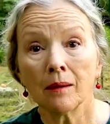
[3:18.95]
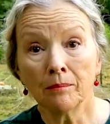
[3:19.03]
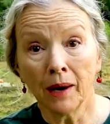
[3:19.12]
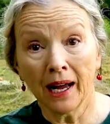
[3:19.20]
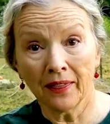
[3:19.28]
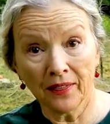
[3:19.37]

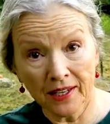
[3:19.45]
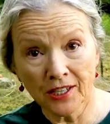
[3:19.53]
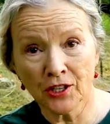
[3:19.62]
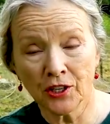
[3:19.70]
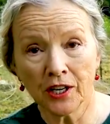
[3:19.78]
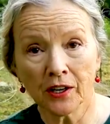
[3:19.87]
But
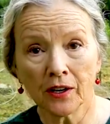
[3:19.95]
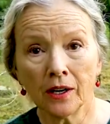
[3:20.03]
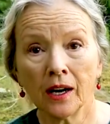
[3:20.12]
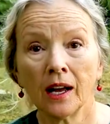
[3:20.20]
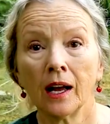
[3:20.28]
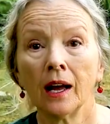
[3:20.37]
this
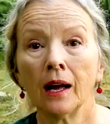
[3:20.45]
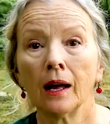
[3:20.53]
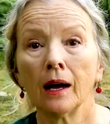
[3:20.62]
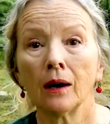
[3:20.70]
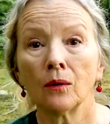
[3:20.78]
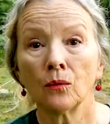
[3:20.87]
year,
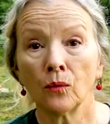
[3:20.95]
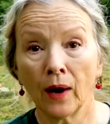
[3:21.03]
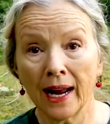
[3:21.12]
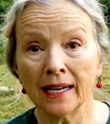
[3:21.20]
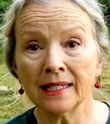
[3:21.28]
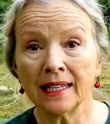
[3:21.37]

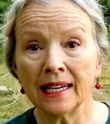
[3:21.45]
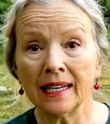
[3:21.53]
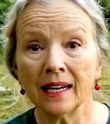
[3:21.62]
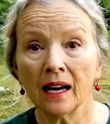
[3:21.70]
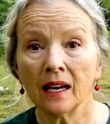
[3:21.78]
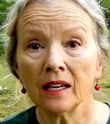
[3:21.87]

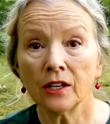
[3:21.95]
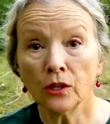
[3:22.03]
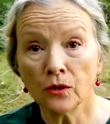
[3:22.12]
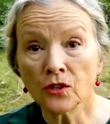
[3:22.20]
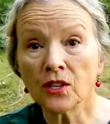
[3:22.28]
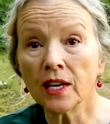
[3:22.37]
Randy
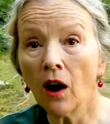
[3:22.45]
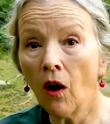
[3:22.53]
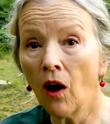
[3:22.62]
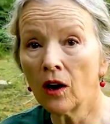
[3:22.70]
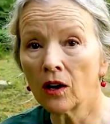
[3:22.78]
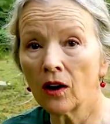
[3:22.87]
used the
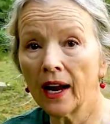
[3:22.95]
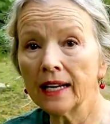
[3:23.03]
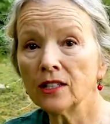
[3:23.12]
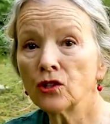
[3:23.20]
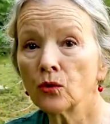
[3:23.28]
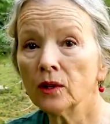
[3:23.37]
auger
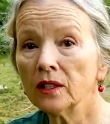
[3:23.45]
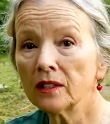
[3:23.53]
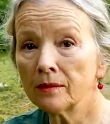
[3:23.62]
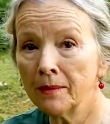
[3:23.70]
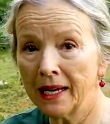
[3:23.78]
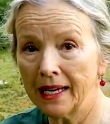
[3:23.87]
and
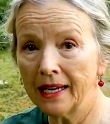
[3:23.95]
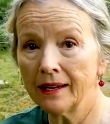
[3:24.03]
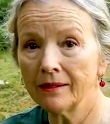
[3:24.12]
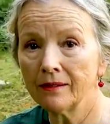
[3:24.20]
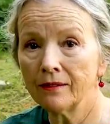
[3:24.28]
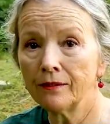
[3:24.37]
drilled
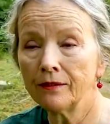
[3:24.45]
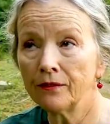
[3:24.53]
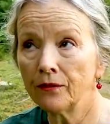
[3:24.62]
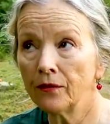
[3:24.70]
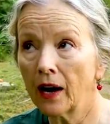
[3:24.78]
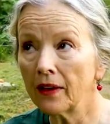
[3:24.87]
me,
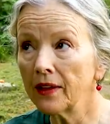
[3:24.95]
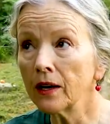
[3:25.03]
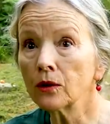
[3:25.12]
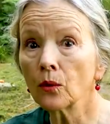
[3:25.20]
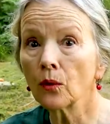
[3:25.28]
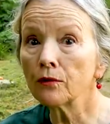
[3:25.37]
I
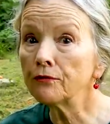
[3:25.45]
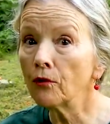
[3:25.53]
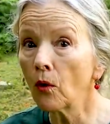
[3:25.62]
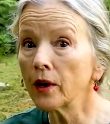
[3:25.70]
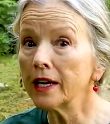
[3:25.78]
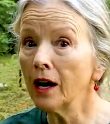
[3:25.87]
think there were
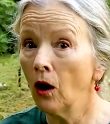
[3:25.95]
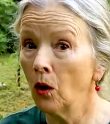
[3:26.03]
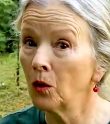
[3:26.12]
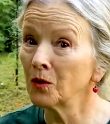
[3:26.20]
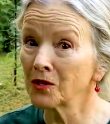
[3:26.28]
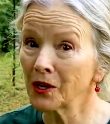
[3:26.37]
40
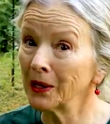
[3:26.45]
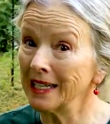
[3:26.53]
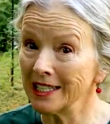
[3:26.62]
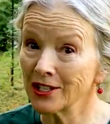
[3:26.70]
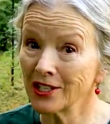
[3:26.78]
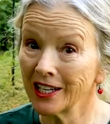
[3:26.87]
holes on
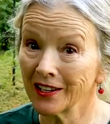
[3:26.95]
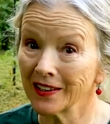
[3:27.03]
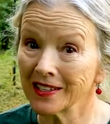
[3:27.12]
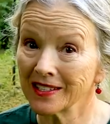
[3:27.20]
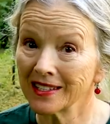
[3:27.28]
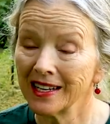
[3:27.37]
each
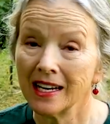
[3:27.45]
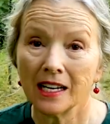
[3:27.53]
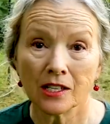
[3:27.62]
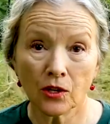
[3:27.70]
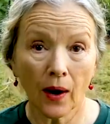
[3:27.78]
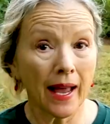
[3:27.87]
terrace.
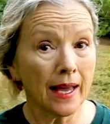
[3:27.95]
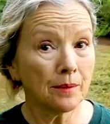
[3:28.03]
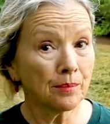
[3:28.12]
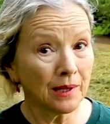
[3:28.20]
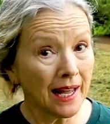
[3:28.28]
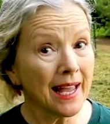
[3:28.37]
So I
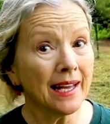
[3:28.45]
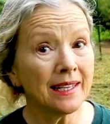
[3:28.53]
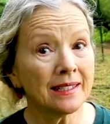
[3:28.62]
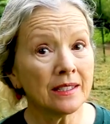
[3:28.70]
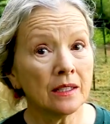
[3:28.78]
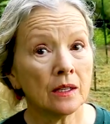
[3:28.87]
had
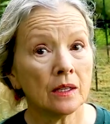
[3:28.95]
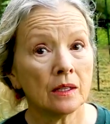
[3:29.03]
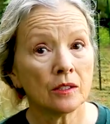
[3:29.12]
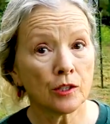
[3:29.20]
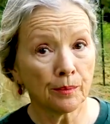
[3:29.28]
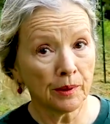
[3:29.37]
planned
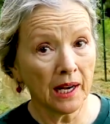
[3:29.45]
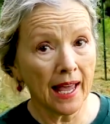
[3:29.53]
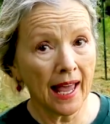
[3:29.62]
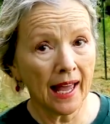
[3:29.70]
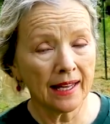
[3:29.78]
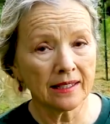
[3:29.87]
to
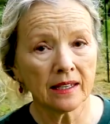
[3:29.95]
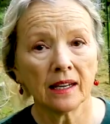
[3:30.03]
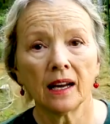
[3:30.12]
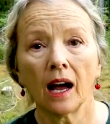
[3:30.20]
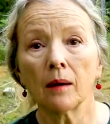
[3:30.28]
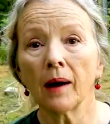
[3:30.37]
plant
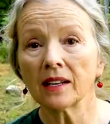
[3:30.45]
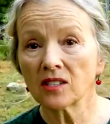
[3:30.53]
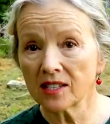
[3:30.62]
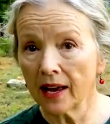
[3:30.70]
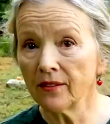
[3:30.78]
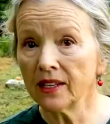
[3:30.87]
about
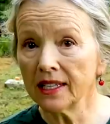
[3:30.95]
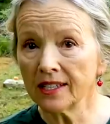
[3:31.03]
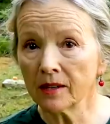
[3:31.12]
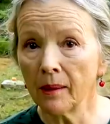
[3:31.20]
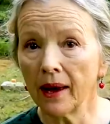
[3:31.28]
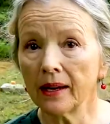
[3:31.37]
70
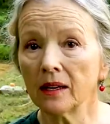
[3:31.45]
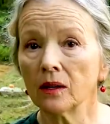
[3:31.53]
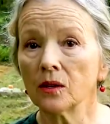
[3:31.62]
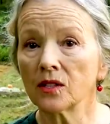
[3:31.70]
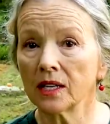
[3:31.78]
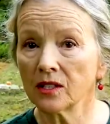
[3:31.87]

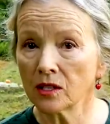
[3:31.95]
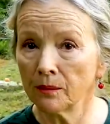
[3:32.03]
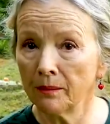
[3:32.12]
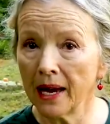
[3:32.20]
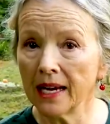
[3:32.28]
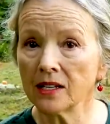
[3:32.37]
tomatoes and
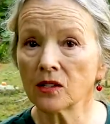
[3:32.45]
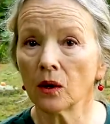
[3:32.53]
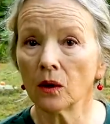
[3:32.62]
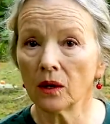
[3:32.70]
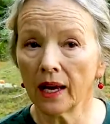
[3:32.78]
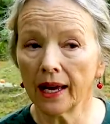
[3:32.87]
some
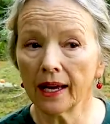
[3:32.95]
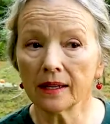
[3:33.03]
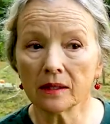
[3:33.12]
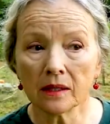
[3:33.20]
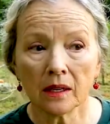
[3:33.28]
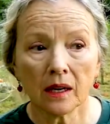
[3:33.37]
basil
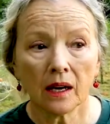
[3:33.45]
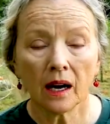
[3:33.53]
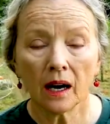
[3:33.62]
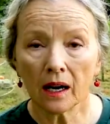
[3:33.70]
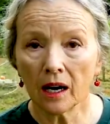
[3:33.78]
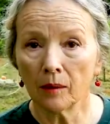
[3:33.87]
and
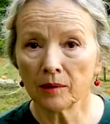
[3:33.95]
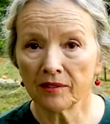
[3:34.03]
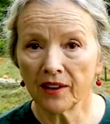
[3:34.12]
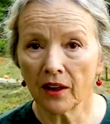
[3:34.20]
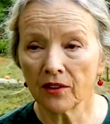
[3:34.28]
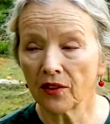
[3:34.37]
a couple
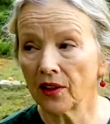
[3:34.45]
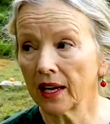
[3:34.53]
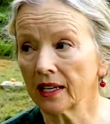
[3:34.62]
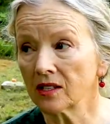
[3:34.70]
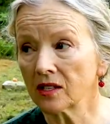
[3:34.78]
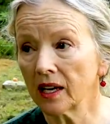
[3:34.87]
of other
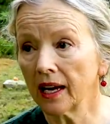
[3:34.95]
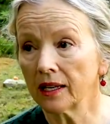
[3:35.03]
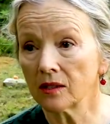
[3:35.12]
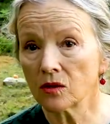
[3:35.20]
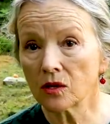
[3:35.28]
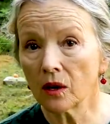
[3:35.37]
things.
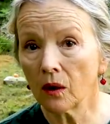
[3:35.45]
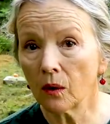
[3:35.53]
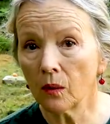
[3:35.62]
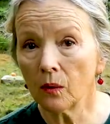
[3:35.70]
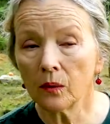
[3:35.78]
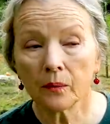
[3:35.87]
And
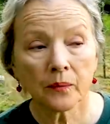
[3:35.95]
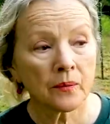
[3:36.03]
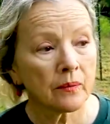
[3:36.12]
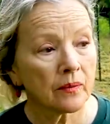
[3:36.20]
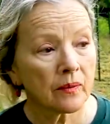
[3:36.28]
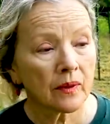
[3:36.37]
so
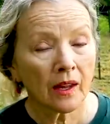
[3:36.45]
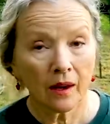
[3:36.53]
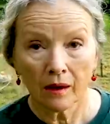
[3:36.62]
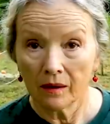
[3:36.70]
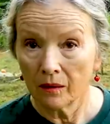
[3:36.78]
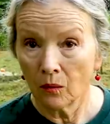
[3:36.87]

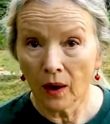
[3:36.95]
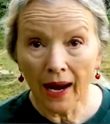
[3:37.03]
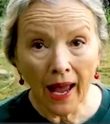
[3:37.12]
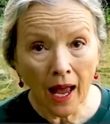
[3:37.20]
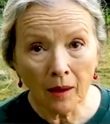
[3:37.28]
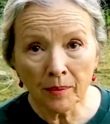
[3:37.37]
what
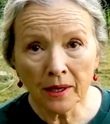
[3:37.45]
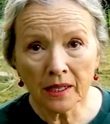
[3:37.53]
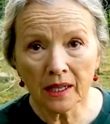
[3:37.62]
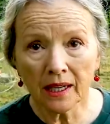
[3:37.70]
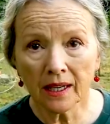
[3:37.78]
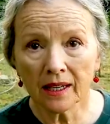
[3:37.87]

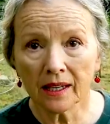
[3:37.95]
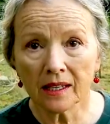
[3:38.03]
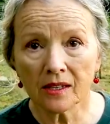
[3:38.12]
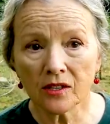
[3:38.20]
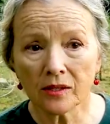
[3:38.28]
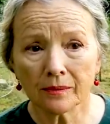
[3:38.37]
happened
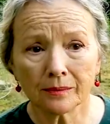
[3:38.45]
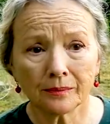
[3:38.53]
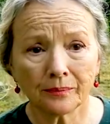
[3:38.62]
is